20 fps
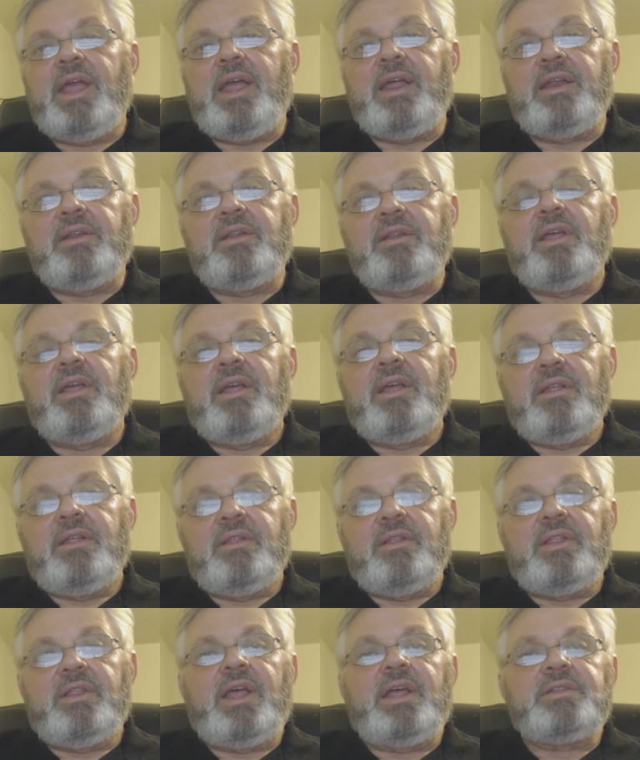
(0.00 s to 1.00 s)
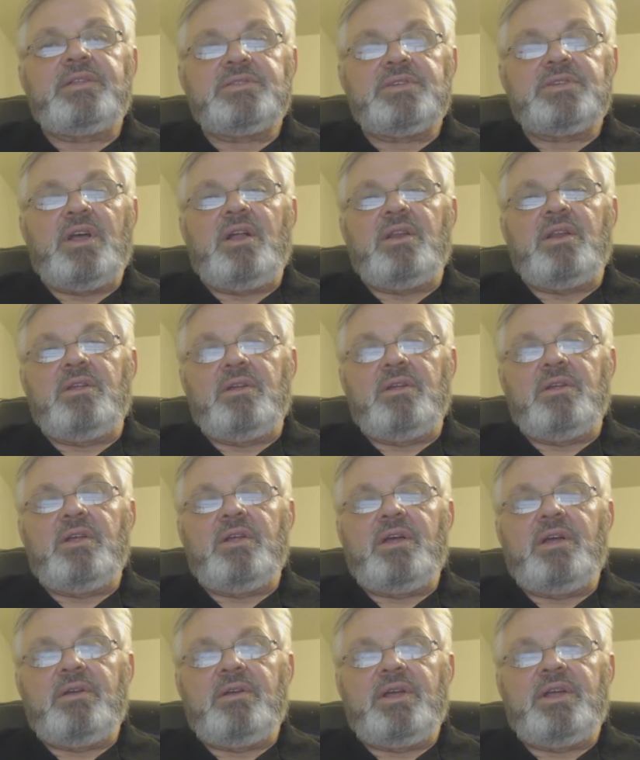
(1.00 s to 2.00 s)
And that's called
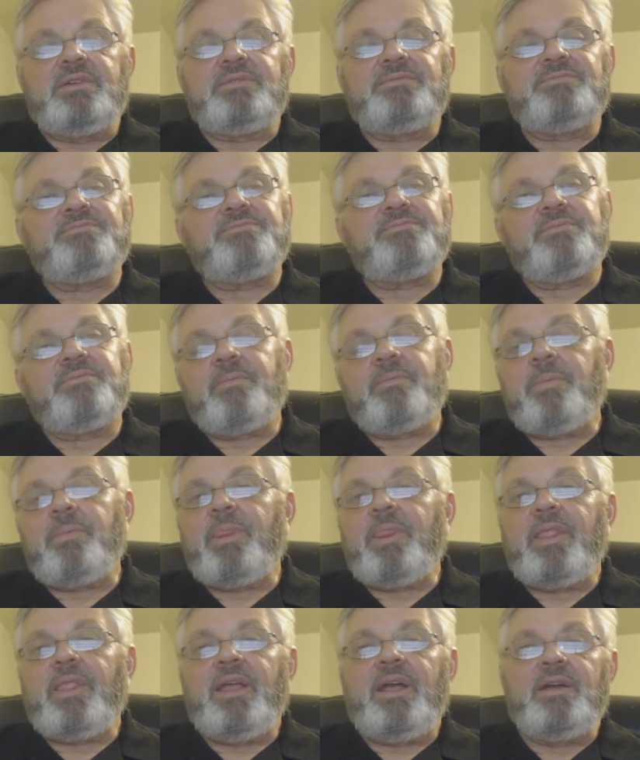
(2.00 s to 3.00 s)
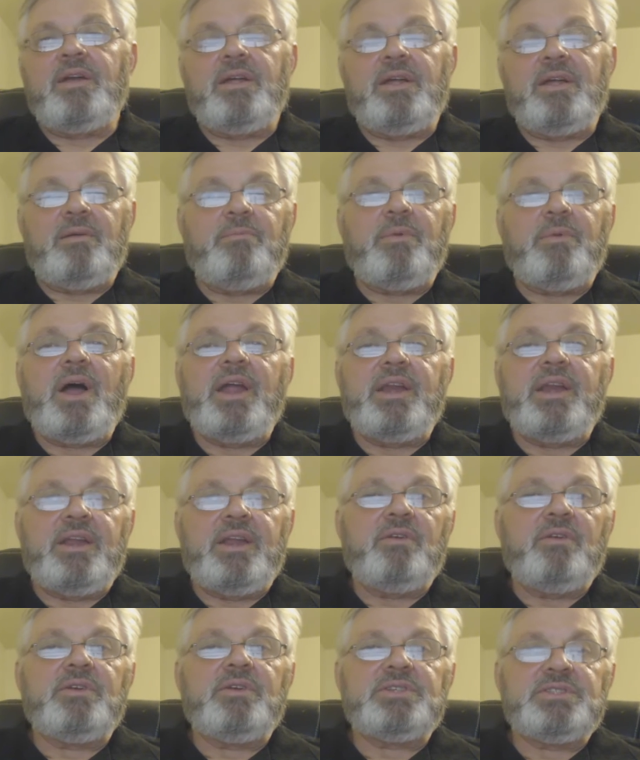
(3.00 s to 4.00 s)
a
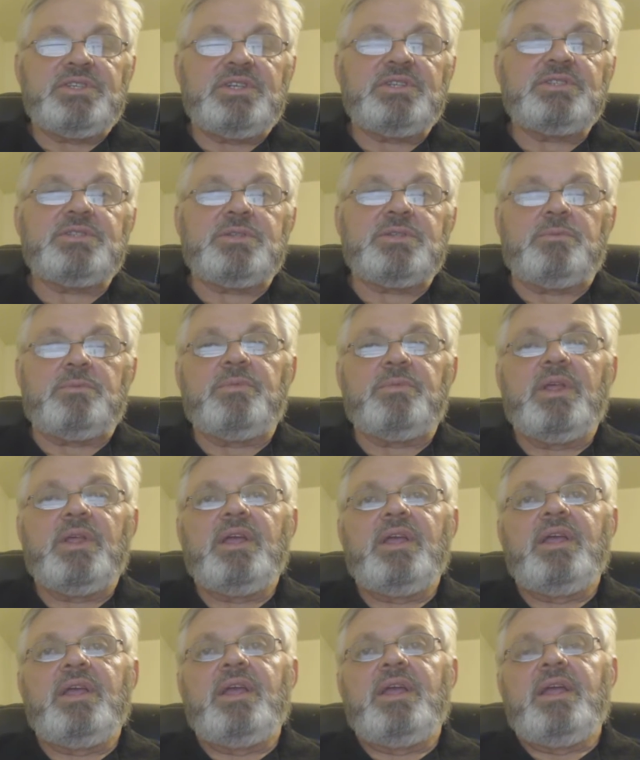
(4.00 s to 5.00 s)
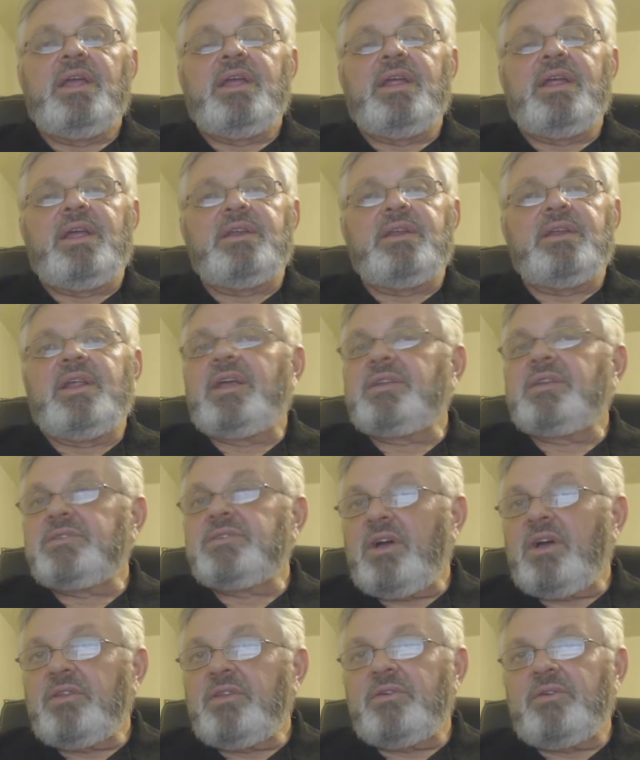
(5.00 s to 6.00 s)
binary system, and it
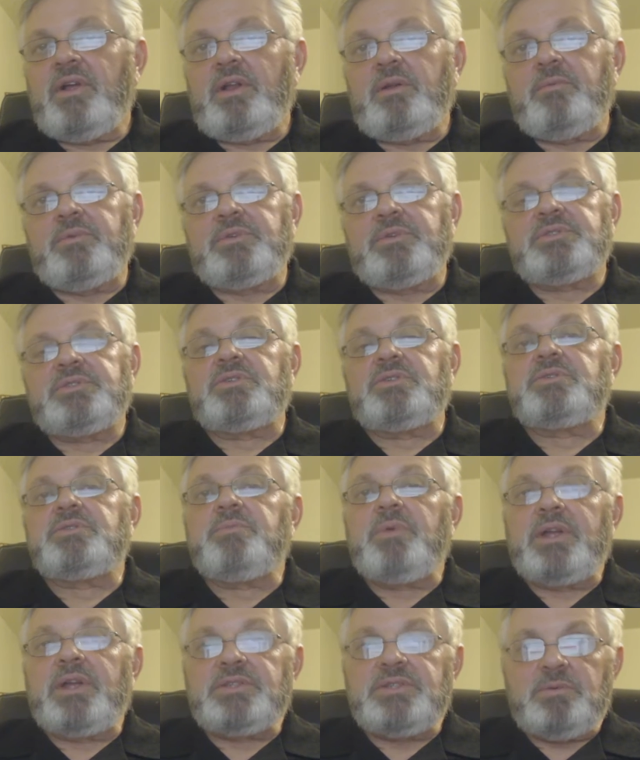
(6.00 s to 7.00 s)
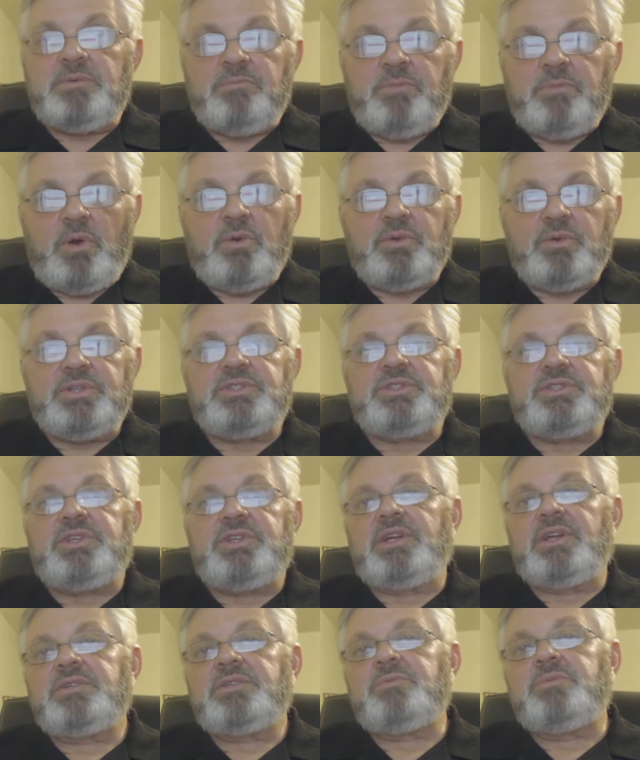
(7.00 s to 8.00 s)
has other elements. There's matching bonus
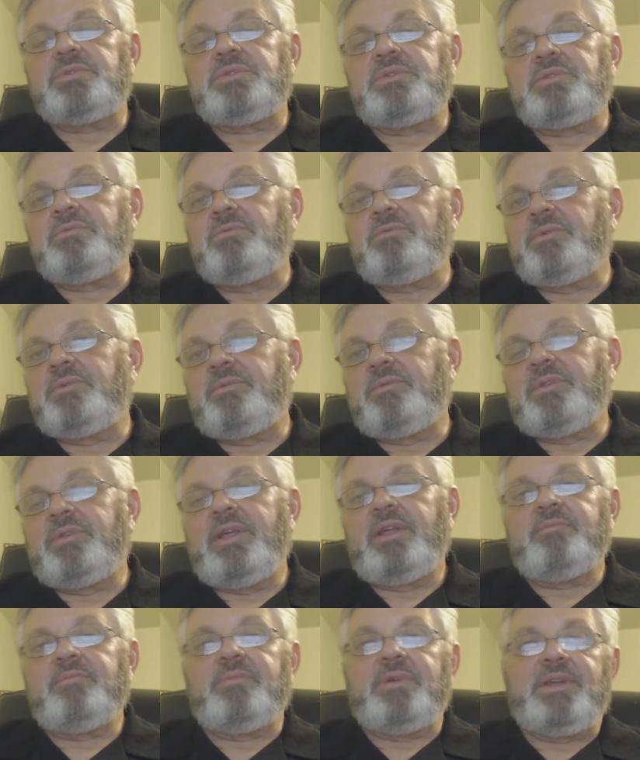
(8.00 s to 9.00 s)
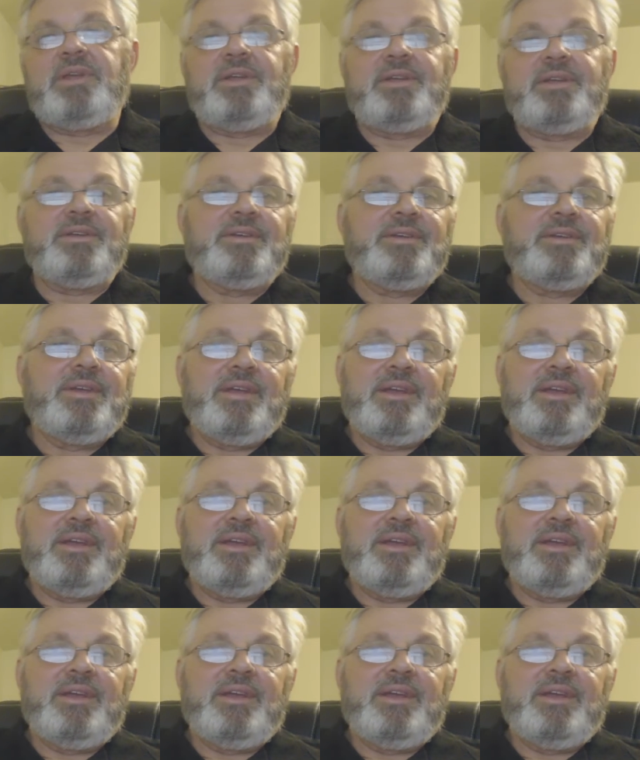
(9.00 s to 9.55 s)
checks, which would then be,